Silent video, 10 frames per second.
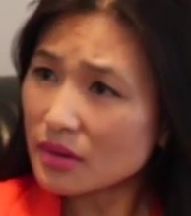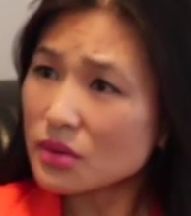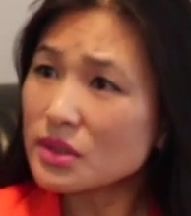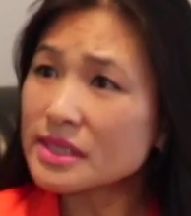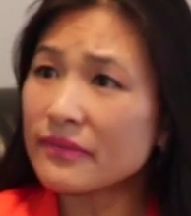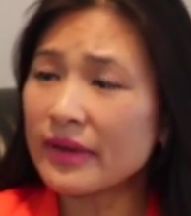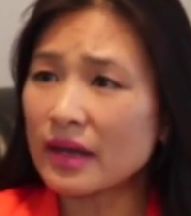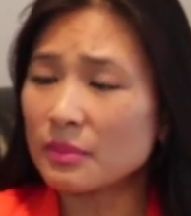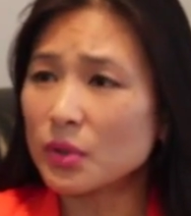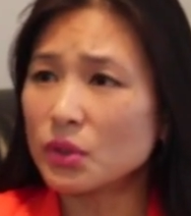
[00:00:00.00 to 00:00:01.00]
And who is
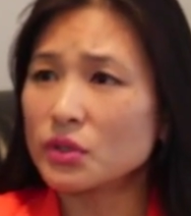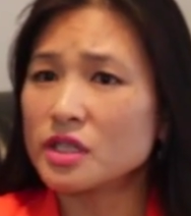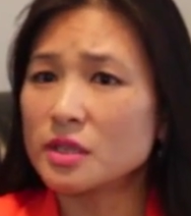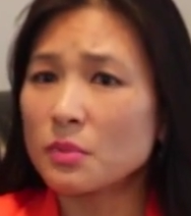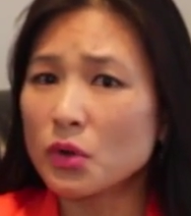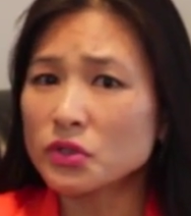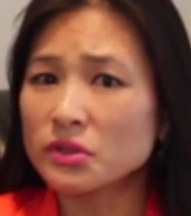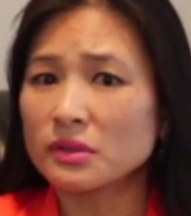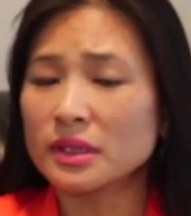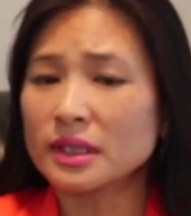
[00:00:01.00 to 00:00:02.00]
available, who is
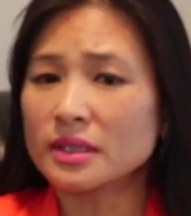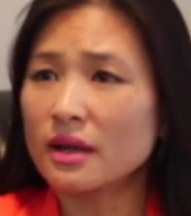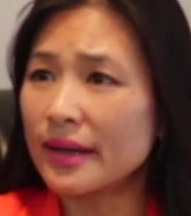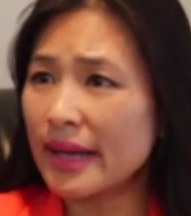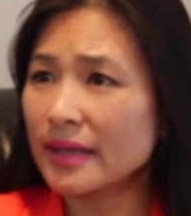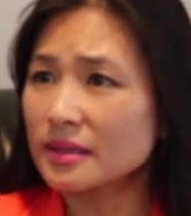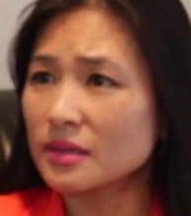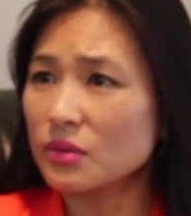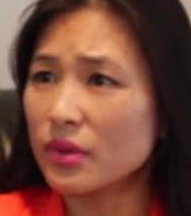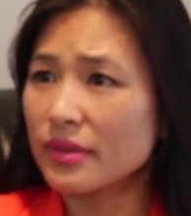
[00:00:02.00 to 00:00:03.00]
emotionally
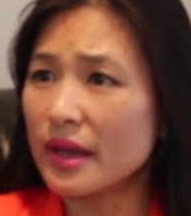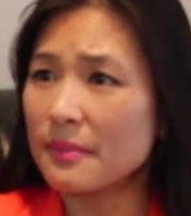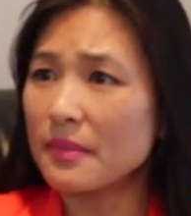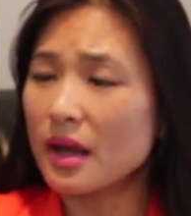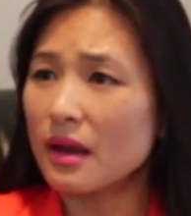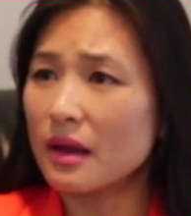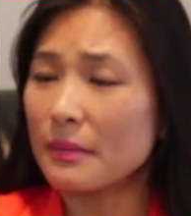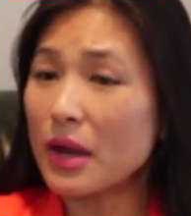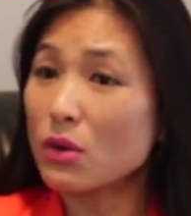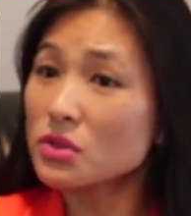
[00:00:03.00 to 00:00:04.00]
connected with them.
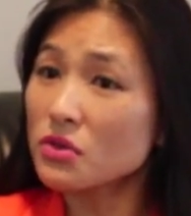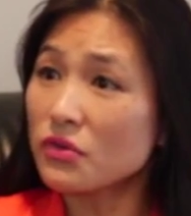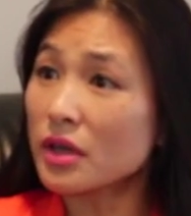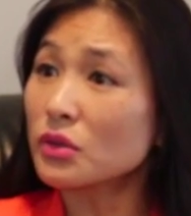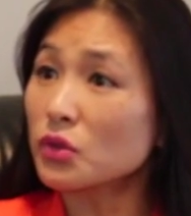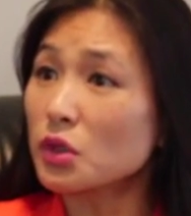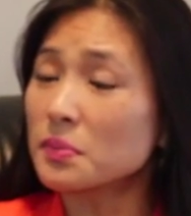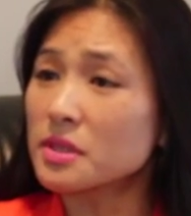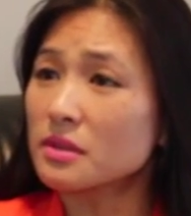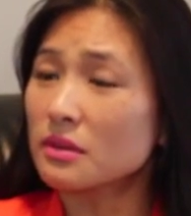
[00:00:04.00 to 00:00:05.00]
I also run
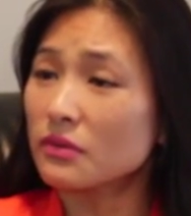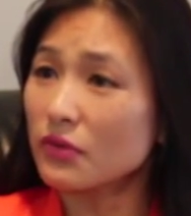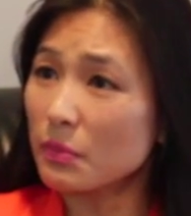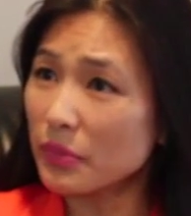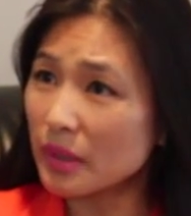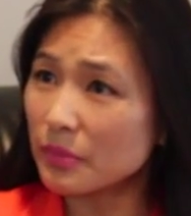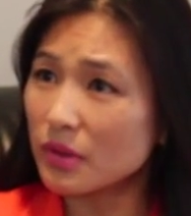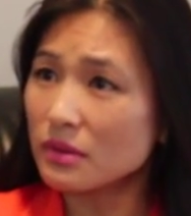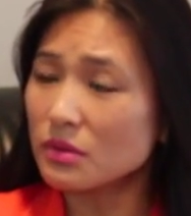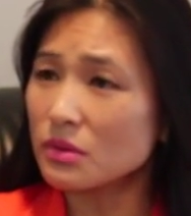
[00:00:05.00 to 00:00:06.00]
groups for
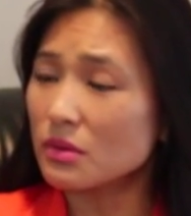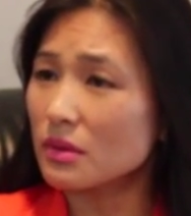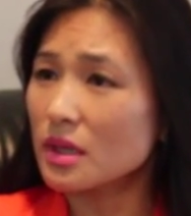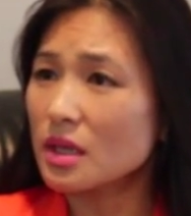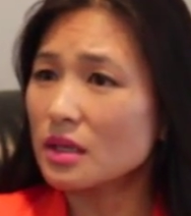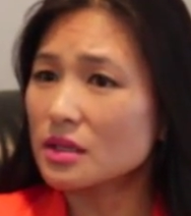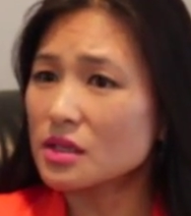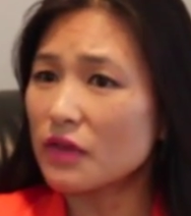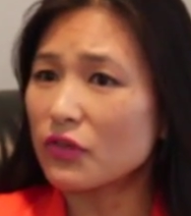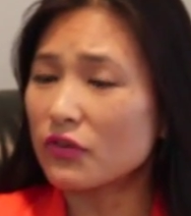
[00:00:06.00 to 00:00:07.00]
people who
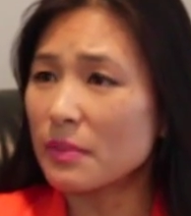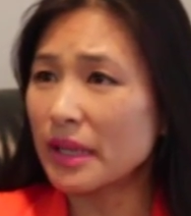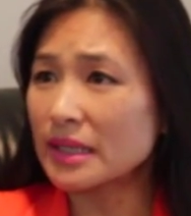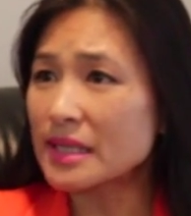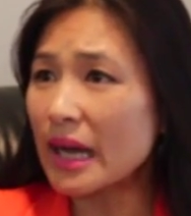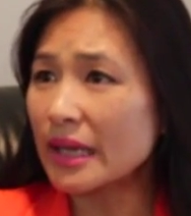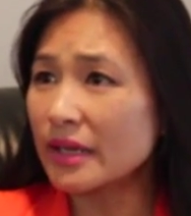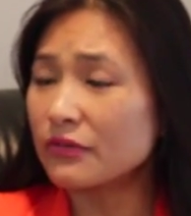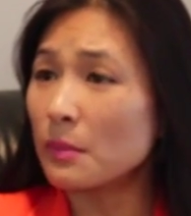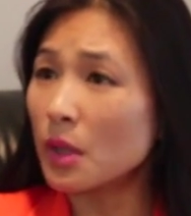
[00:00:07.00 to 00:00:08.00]
suffer from
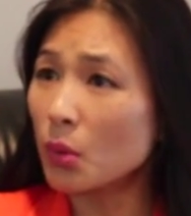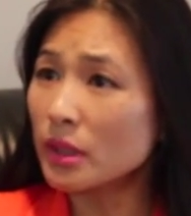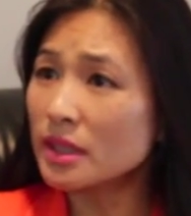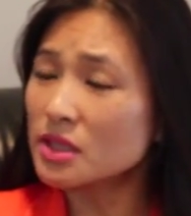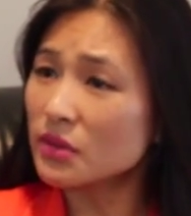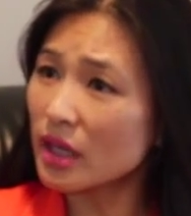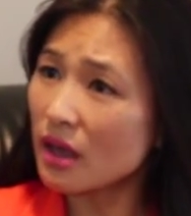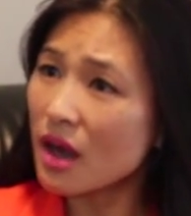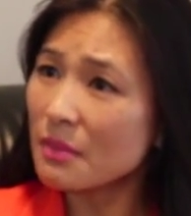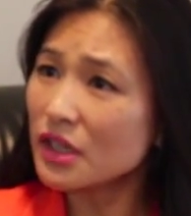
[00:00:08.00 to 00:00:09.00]
anxiety, from loneliness, so they
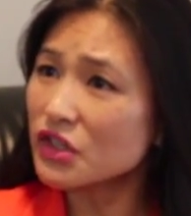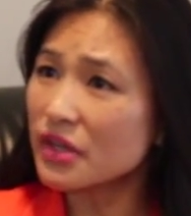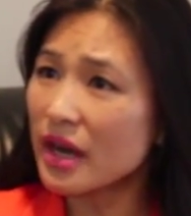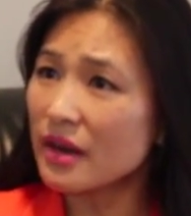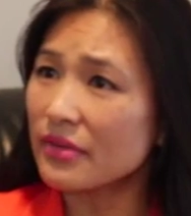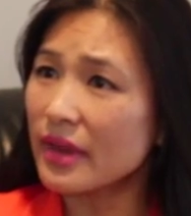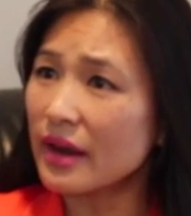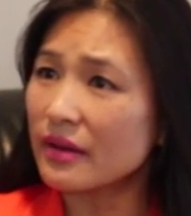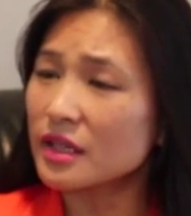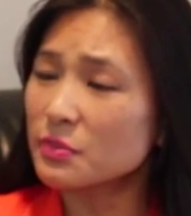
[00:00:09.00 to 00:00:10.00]
come and share
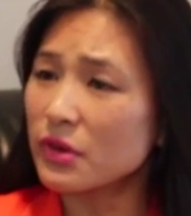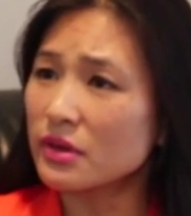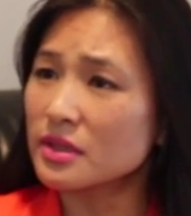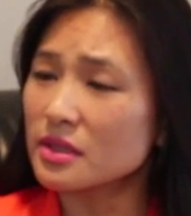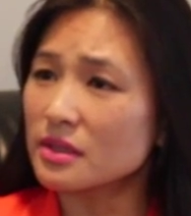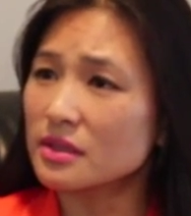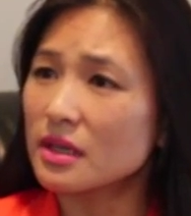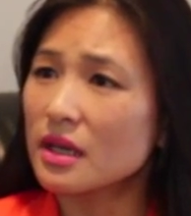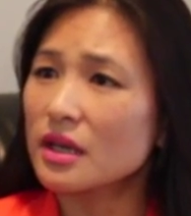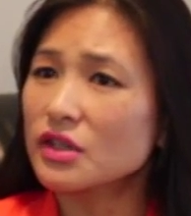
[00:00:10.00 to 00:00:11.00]
their experiences,
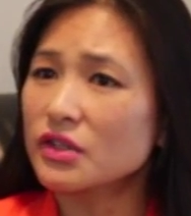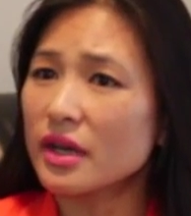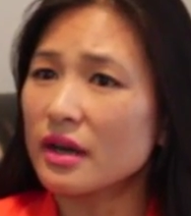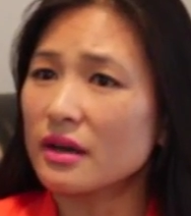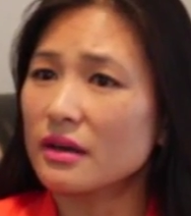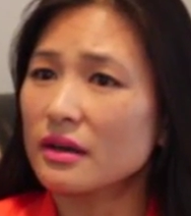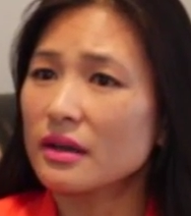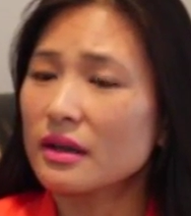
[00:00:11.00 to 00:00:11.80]
share